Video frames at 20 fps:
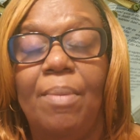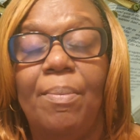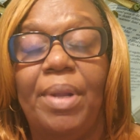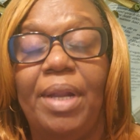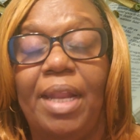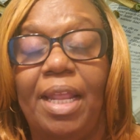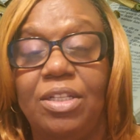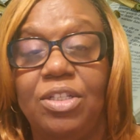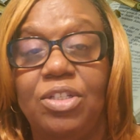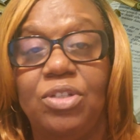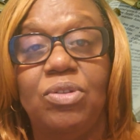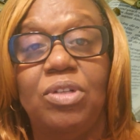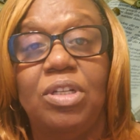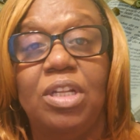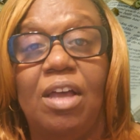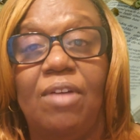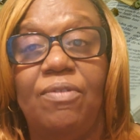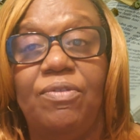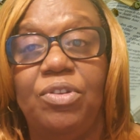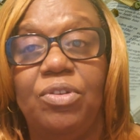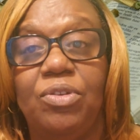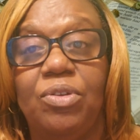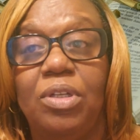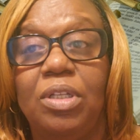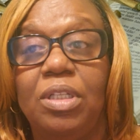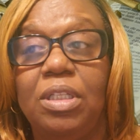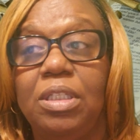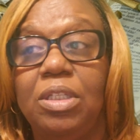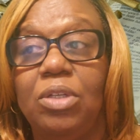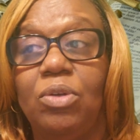But I do love you.
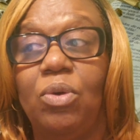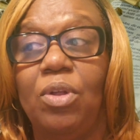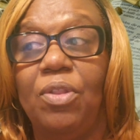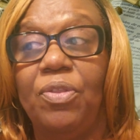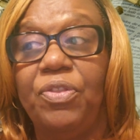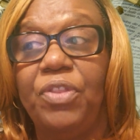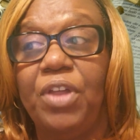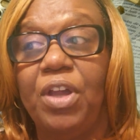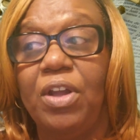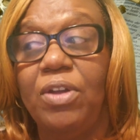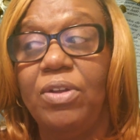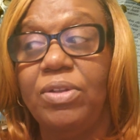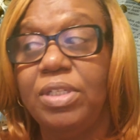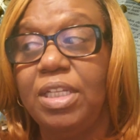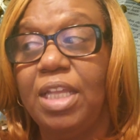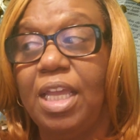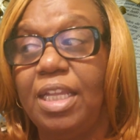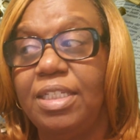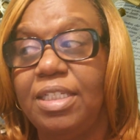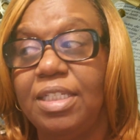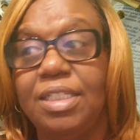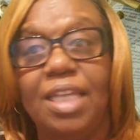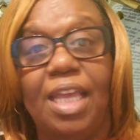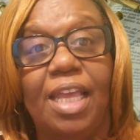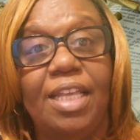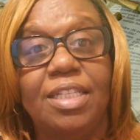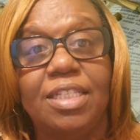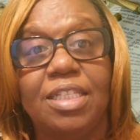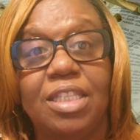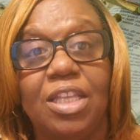On Thursday,
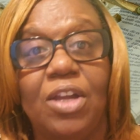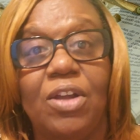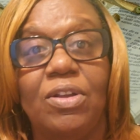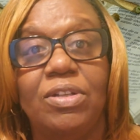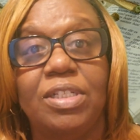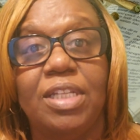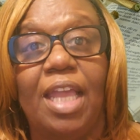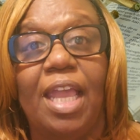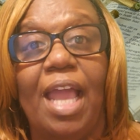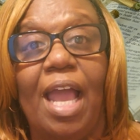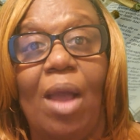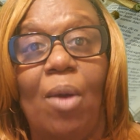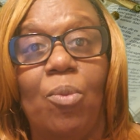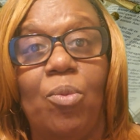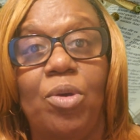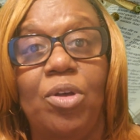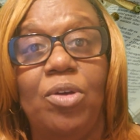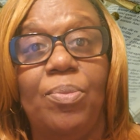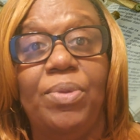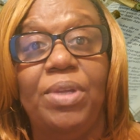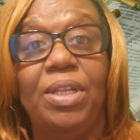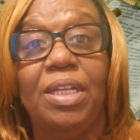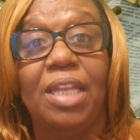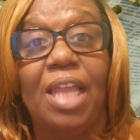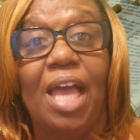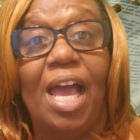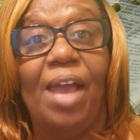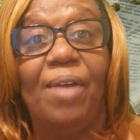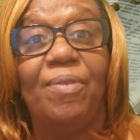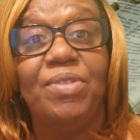today is Thursday, I will be
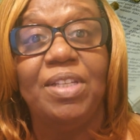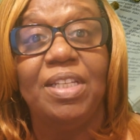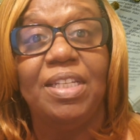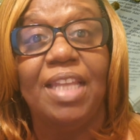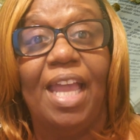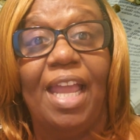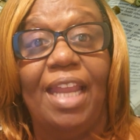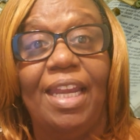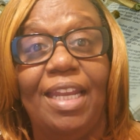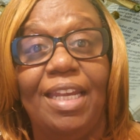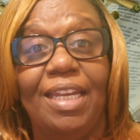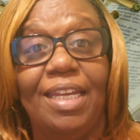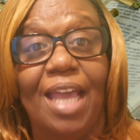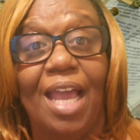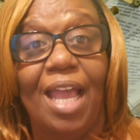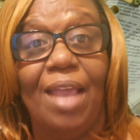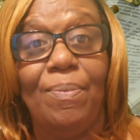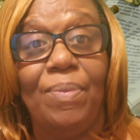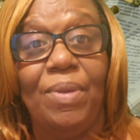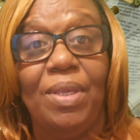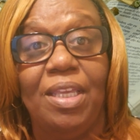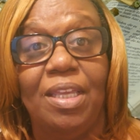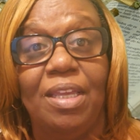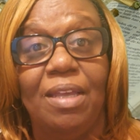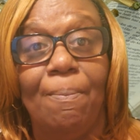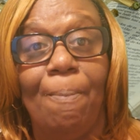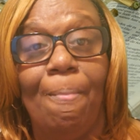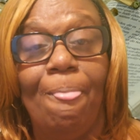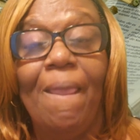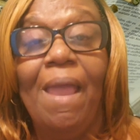live tonight at 9
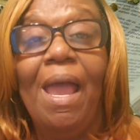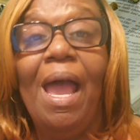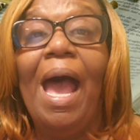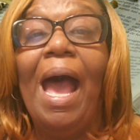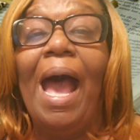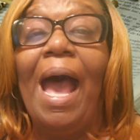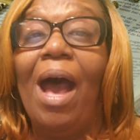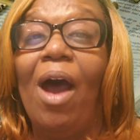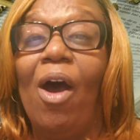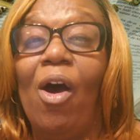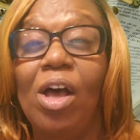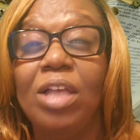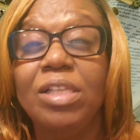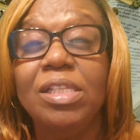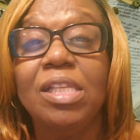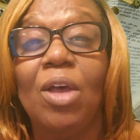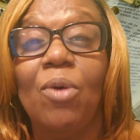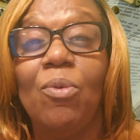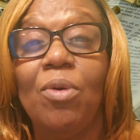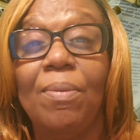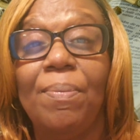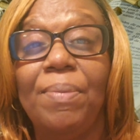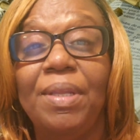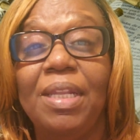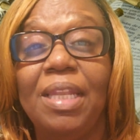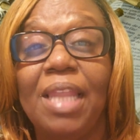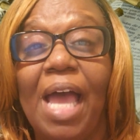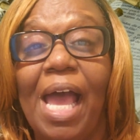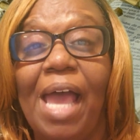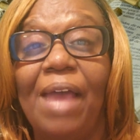p.m. I also will
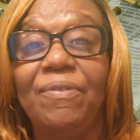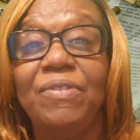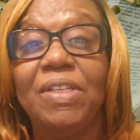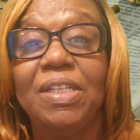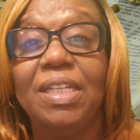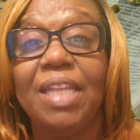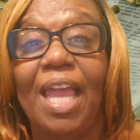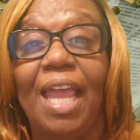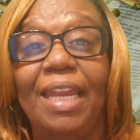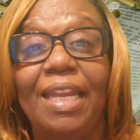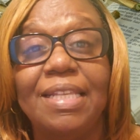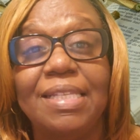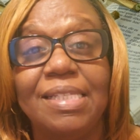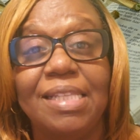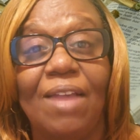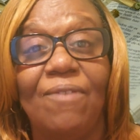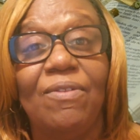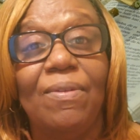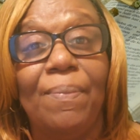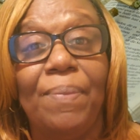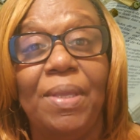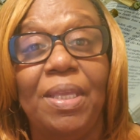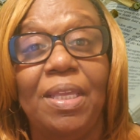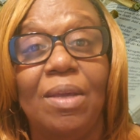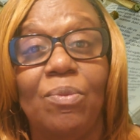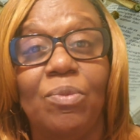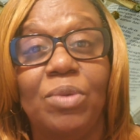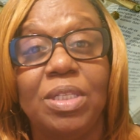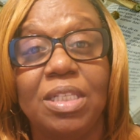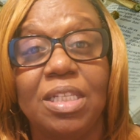be live tonight at 7
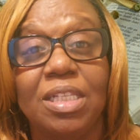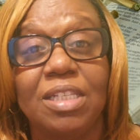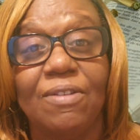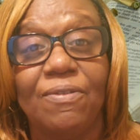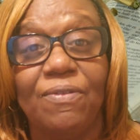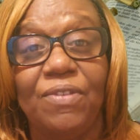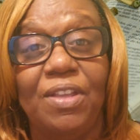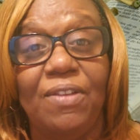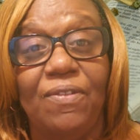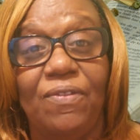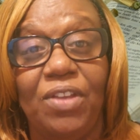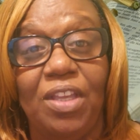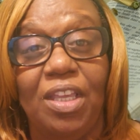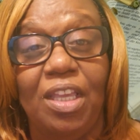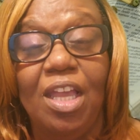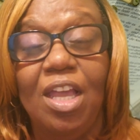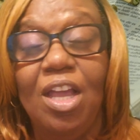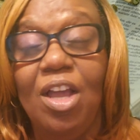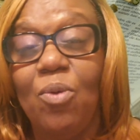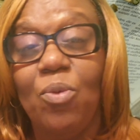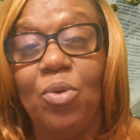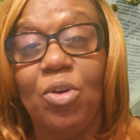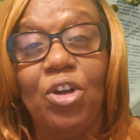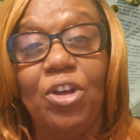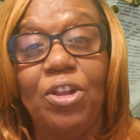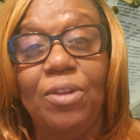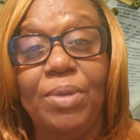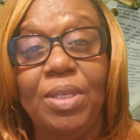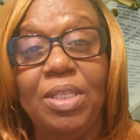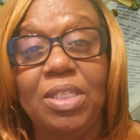p.m. with Sister Fifi. We're
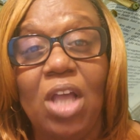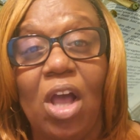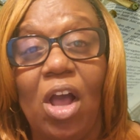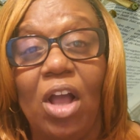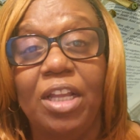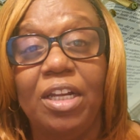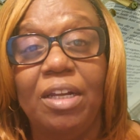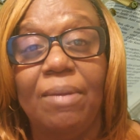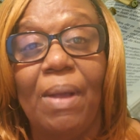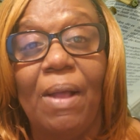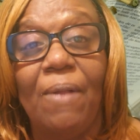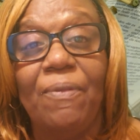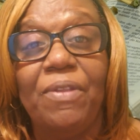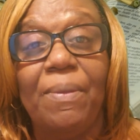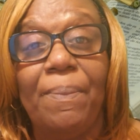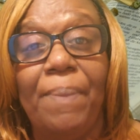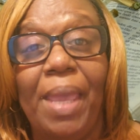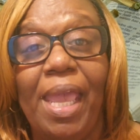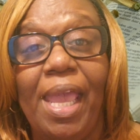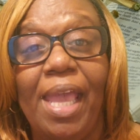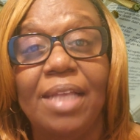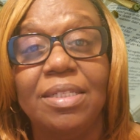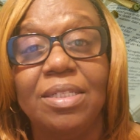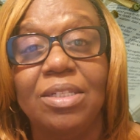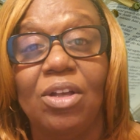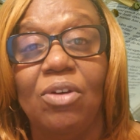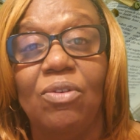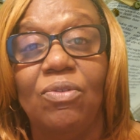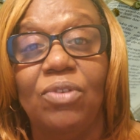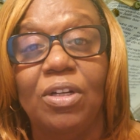going to be talking about the
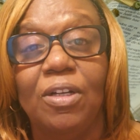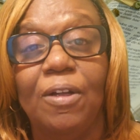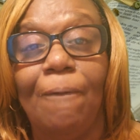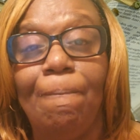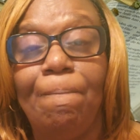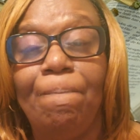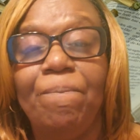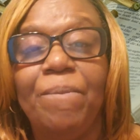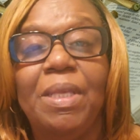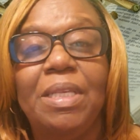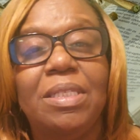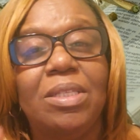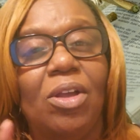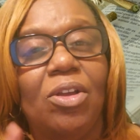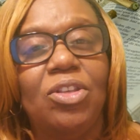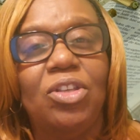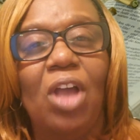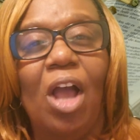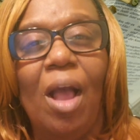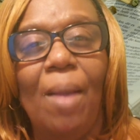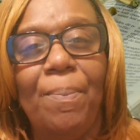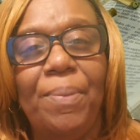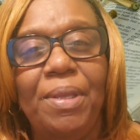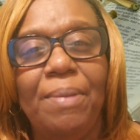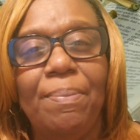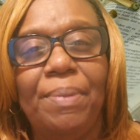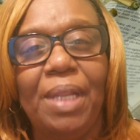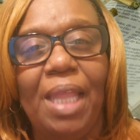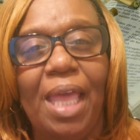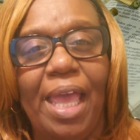Passover. So y'all
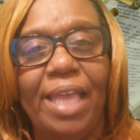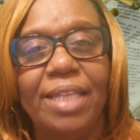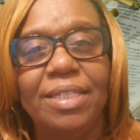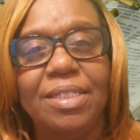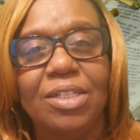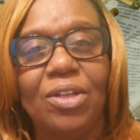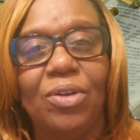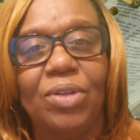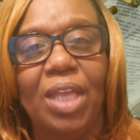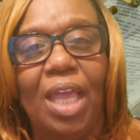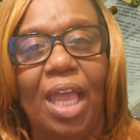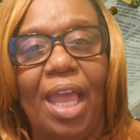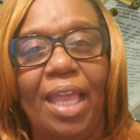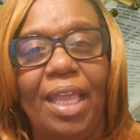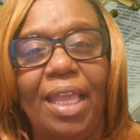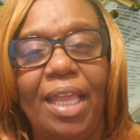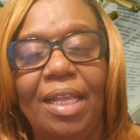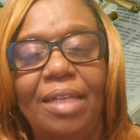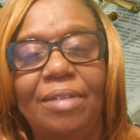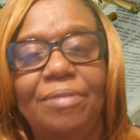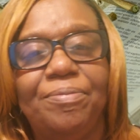be blessed, okay?